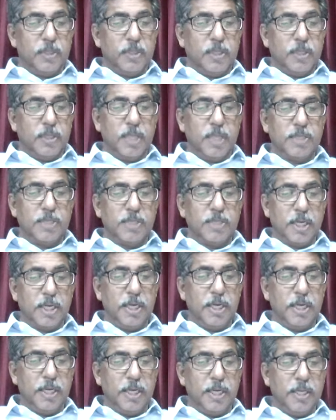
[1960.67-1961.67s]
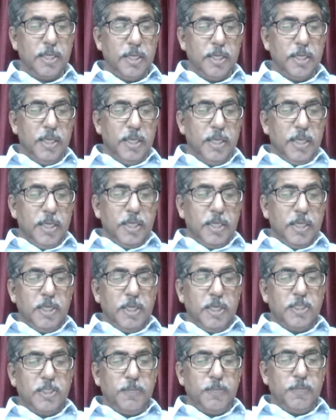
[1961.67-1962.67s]
And secondly,
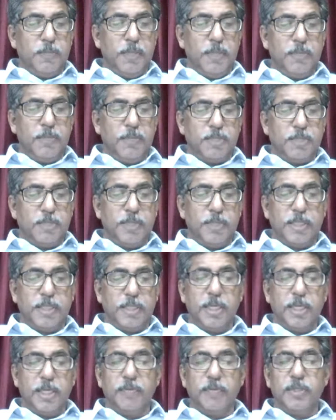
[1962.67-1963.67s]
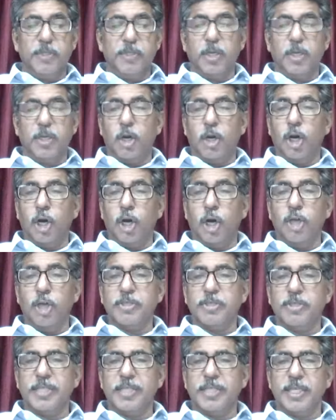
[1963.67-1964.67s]
discipline must be taken with all
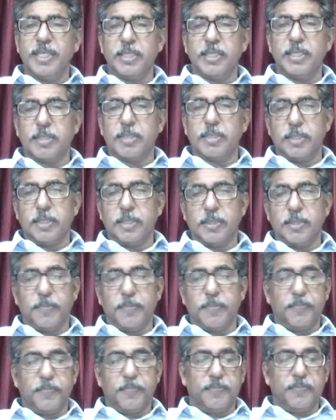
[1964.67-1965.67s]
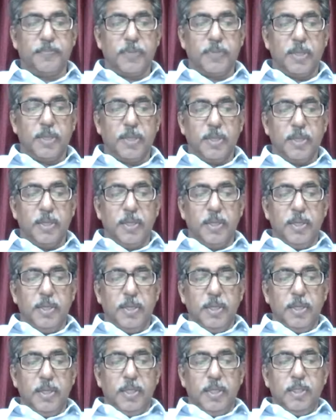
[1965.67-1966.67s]
seriousness.
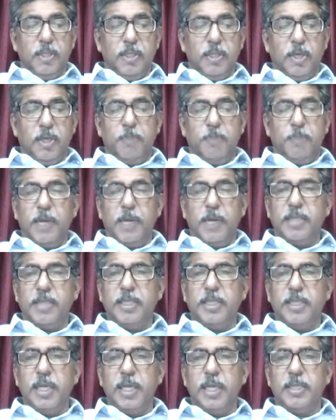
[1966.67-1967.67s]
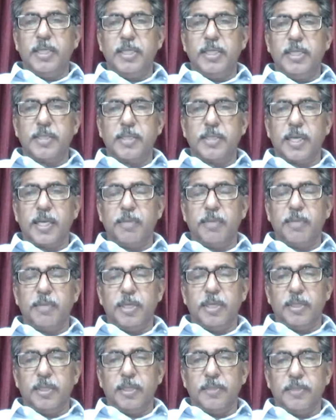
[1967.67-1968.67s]
No partiality is
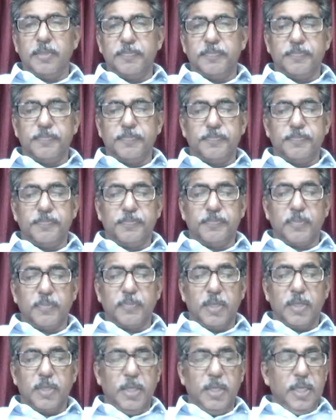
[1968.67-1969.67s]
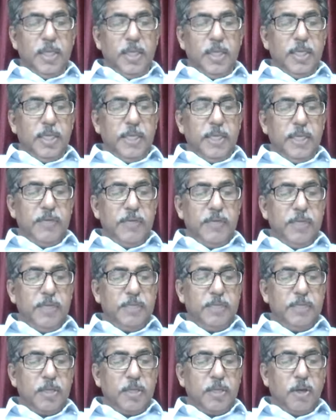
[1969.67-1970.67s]
recommended. Even if
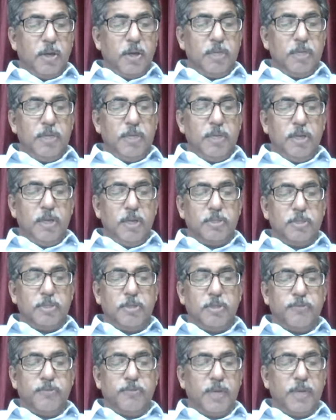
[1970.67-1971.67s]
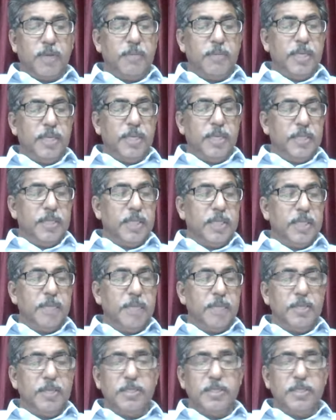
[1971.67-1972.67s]
the wrong belonged to a family, that
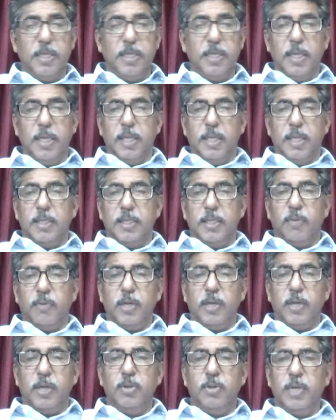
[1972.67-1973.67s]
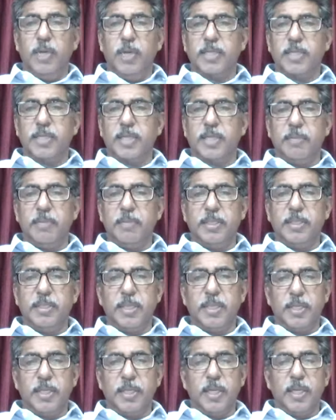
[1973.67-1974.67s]
means the one who has
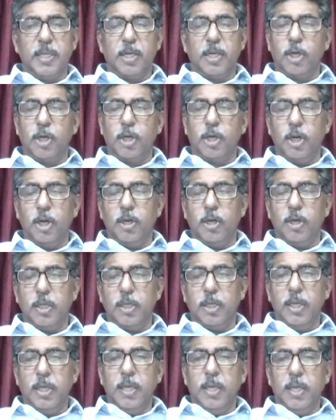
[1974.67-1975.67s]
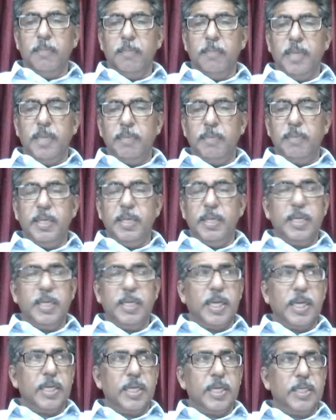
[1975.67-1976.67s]
committed wrong may be
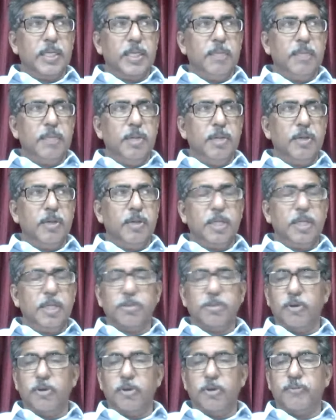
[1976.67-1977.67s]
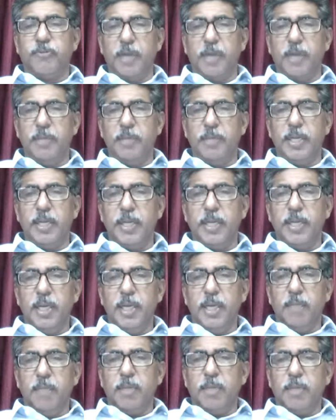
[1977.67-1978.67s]
directly belonging to a family,
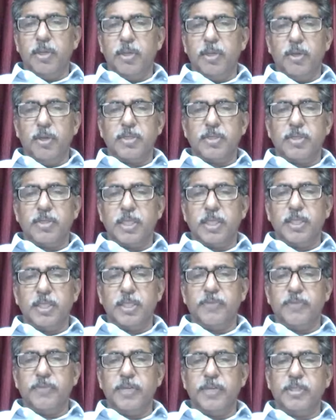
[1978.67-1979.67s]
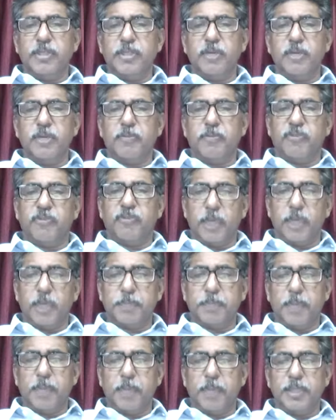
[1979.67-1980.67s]
but no such a facial
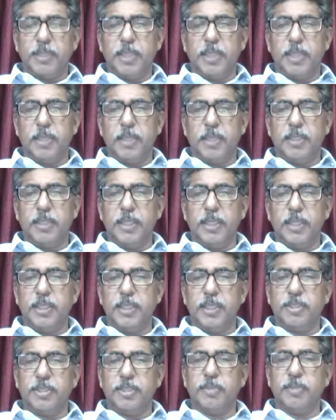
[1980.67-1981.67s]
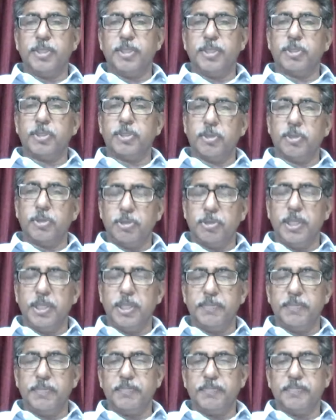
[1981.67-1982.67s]
partiality is to be shown to
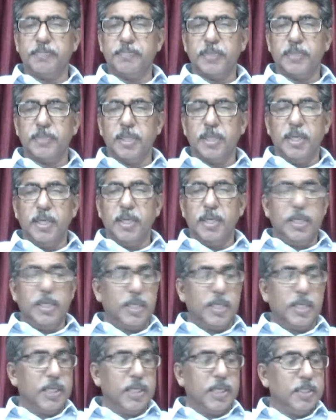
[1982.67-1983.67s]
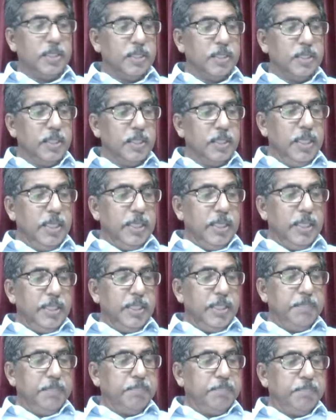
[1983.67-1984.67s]
him. Rather,
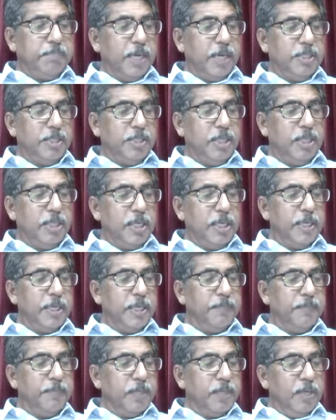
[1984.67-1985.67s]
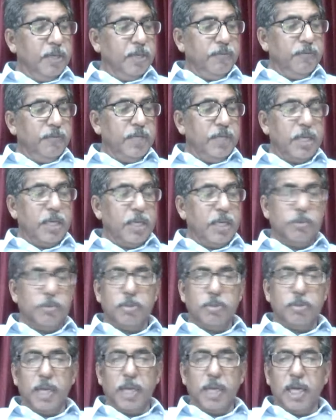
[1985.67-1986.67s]
impartially, we have
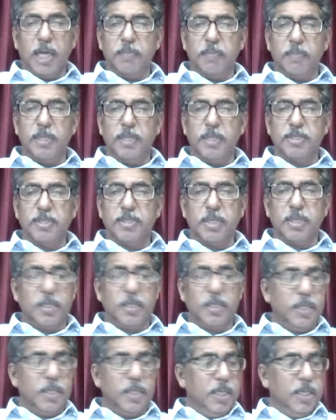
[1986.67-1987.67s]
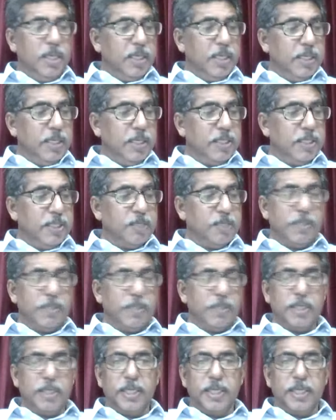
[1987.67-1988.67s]
to administer
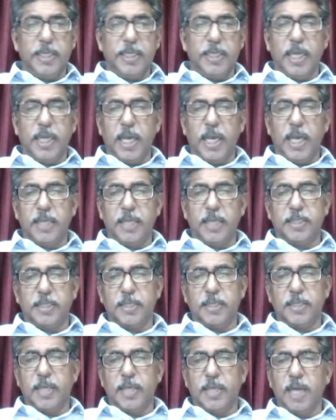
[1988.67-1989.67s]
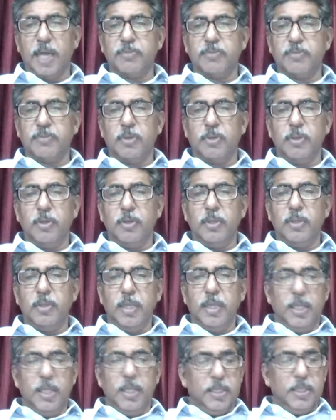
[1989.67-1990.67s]
disciplinary action. After all,
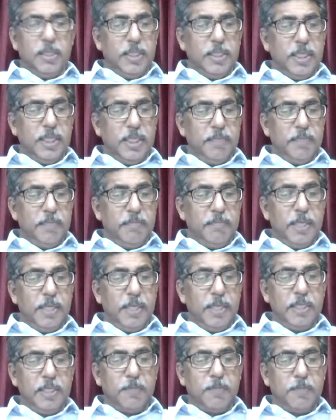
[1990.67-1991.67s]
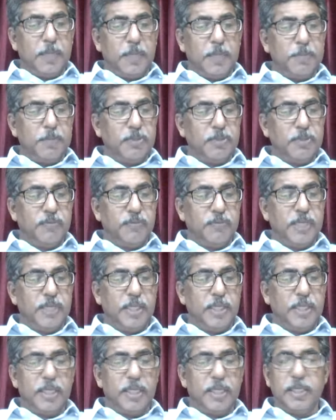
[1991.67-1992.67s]
the major purpose of
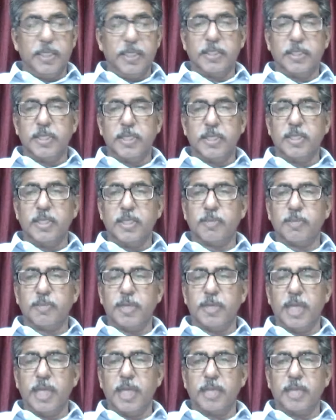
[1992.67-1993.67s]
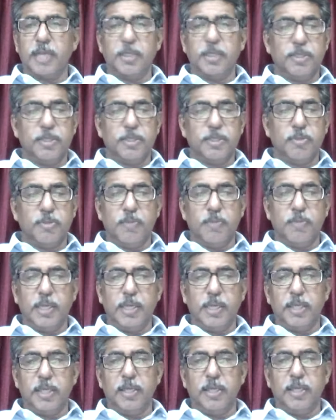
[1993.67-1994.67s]
taking this disciplinary action is to
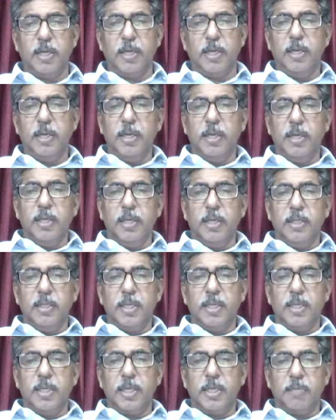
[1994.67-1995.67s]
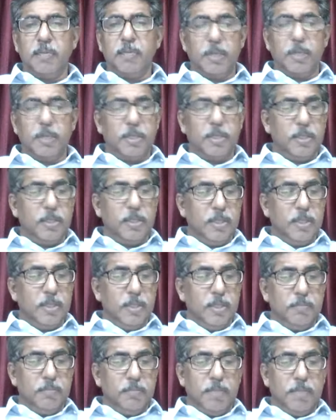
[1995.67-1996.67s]
bring the erring brother
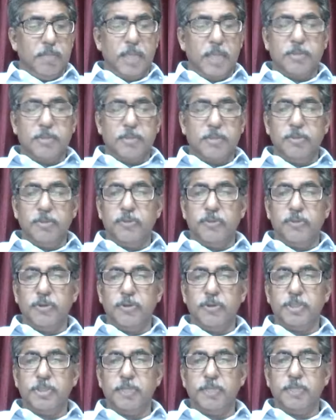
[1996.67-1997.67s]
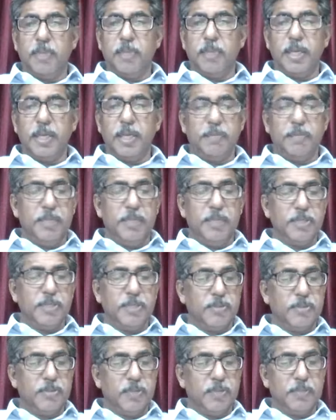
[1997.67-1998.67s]
back to fellowship by means
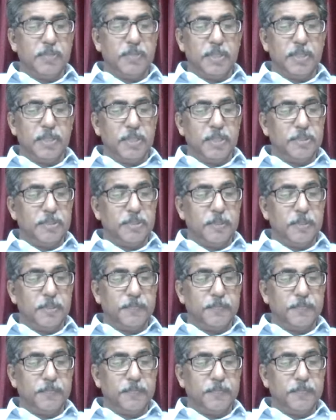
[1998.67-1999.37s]
of repentance.